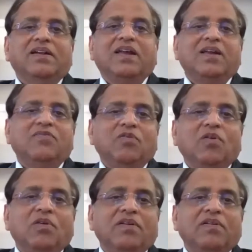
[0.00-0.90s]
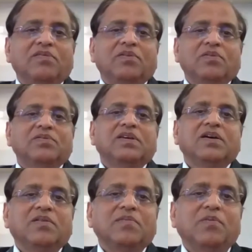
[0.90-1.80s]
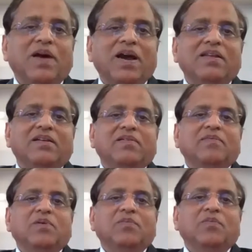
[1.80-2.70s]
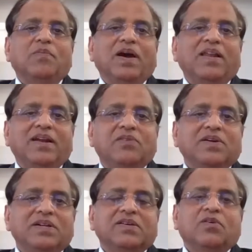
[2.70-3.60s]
telephone, so to say, or mobile networks.